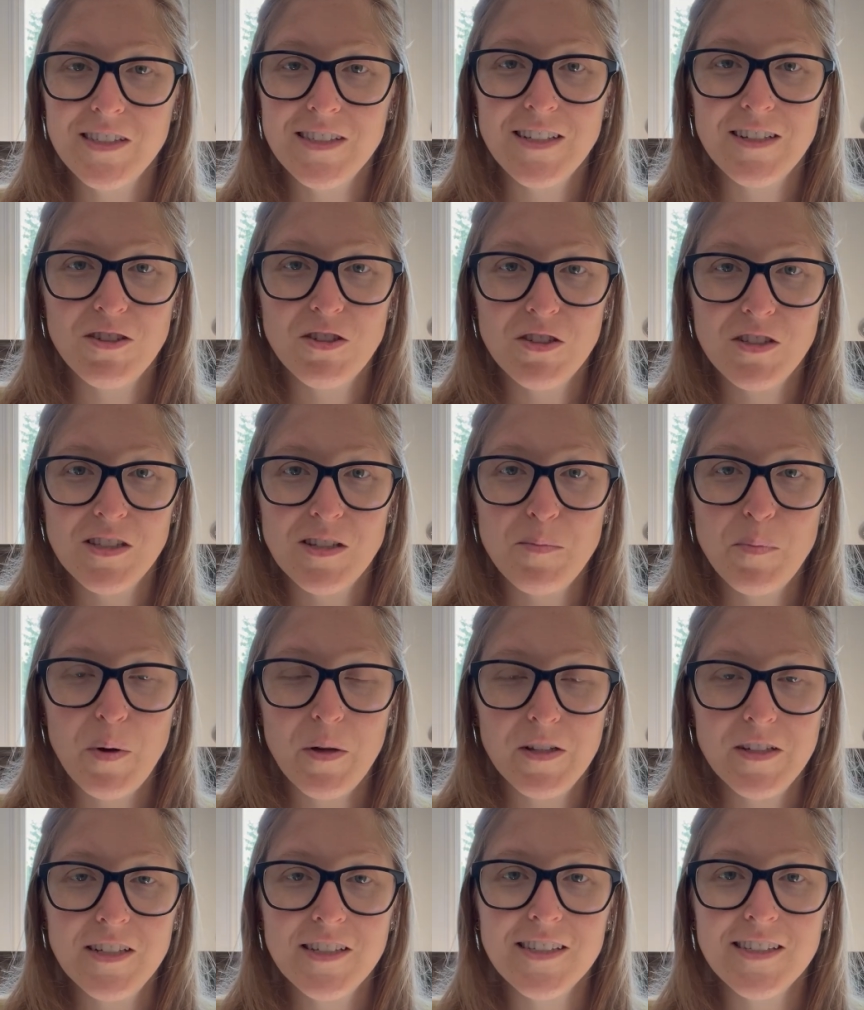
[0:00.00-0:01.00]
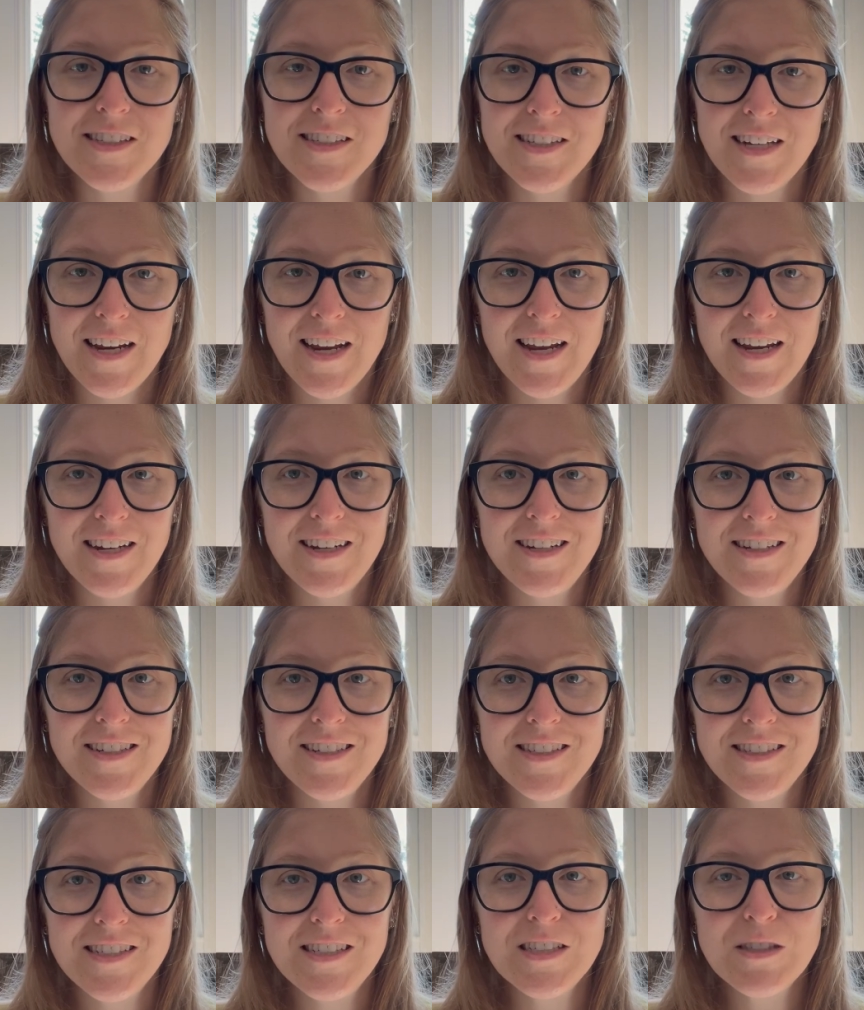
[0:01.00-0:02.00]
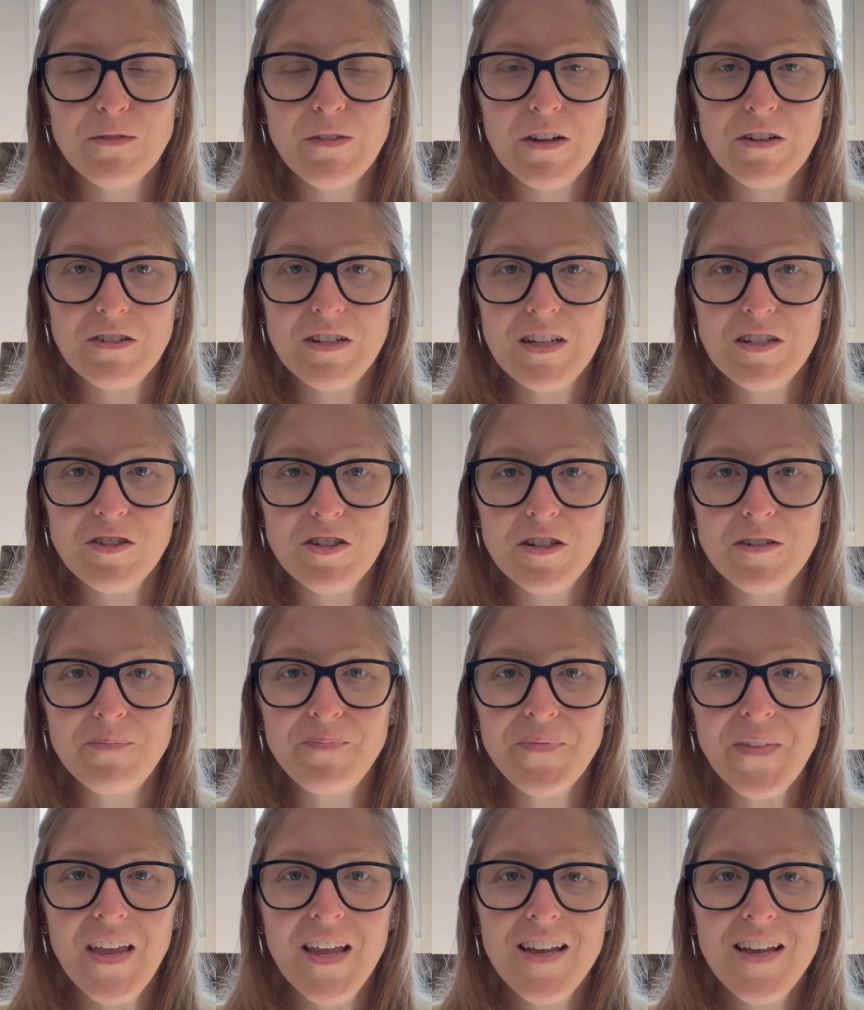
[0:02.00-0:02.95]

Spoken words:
such as the Polycystic Kidney Disease Foundation.